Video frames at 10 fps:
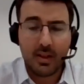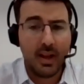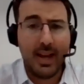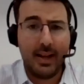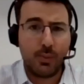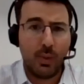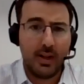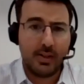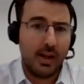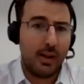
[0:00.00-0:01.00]
as
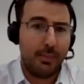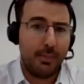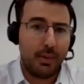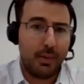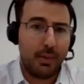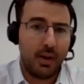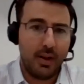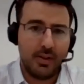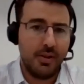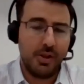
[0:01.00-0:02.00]
well as help clients
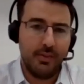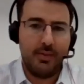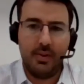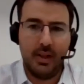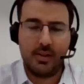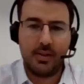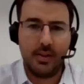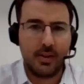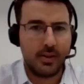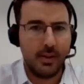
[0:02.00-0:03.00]
achieve. That's
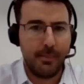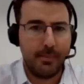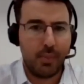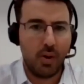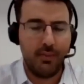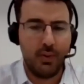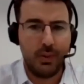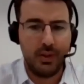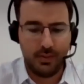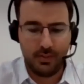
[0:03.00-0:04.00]
part of what we
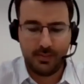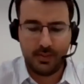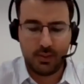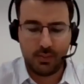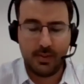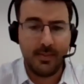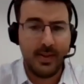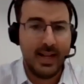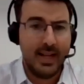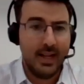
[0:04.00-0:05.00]
do as well.
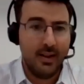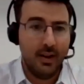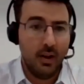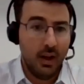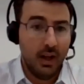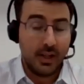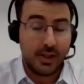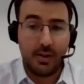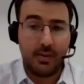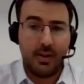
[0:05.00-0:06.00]

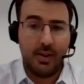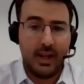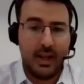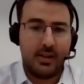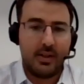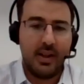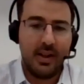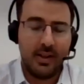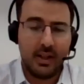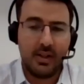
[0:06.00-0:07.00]
So that's
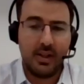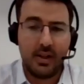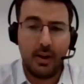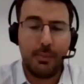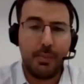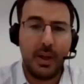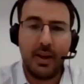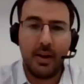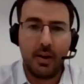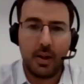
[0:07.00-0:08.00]
it. I hope,
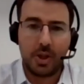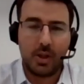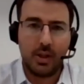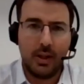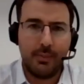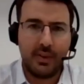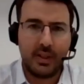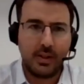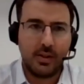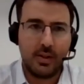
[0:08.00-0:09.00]
in a nutshell, I hope
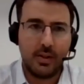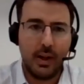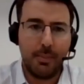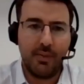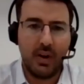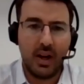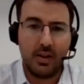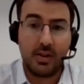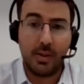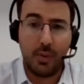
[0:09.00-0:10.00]
it's provided
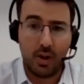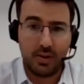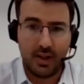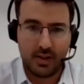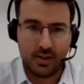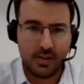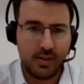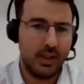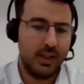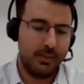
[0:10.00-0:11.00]
some context,
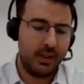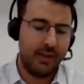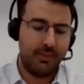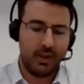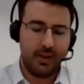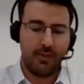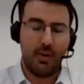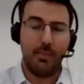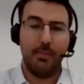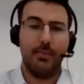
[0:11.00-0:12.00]
definitely
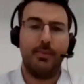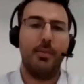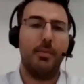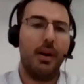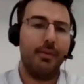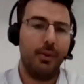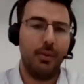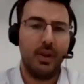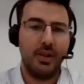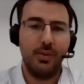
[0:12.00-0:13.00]
from my view
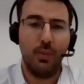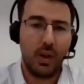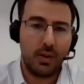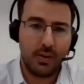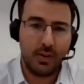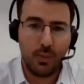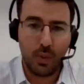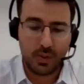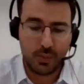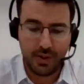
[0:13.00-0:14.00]
as to what
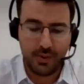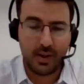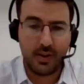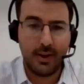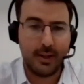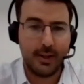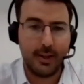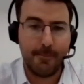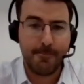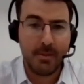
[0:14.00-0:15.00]
we're doing. And
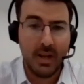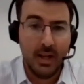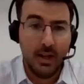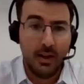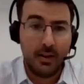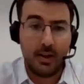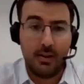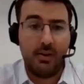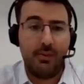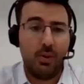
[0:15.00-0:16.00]
yeah, I
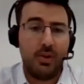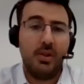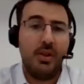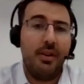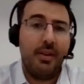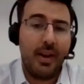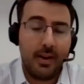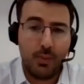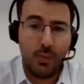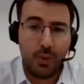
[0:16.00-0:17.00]
look forward to hearing
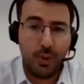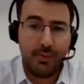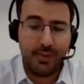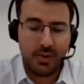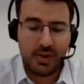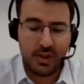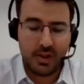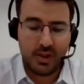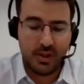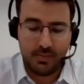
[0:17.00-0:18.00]
your views
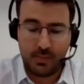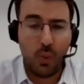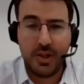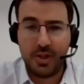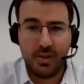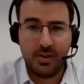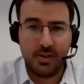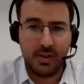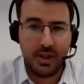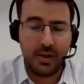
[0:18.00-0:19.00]
and questions.
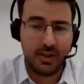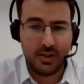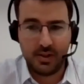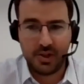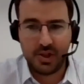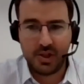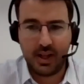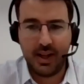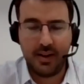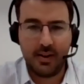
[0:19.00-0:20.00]
And you know, this is just,
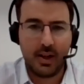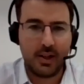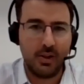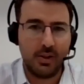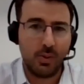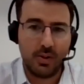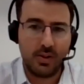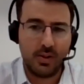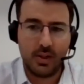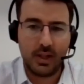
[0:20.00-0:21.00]
again, I could talk
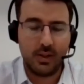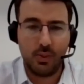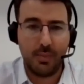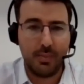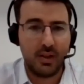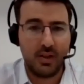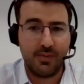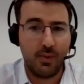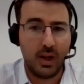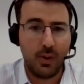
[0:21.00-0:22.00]
about this
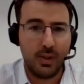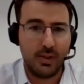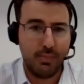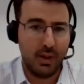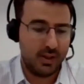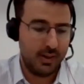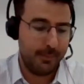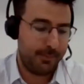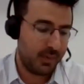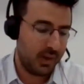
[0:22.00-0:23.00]
for hours, but
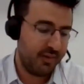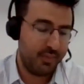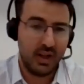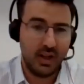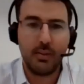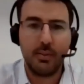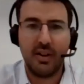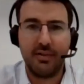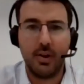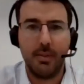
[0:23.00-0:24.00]

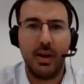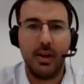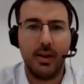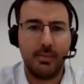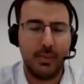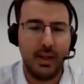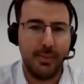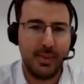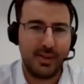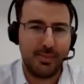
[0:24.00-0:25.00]
I've got my
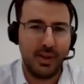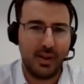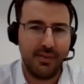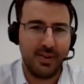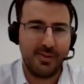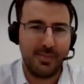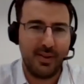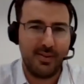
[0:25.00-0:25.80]
limits been given to me.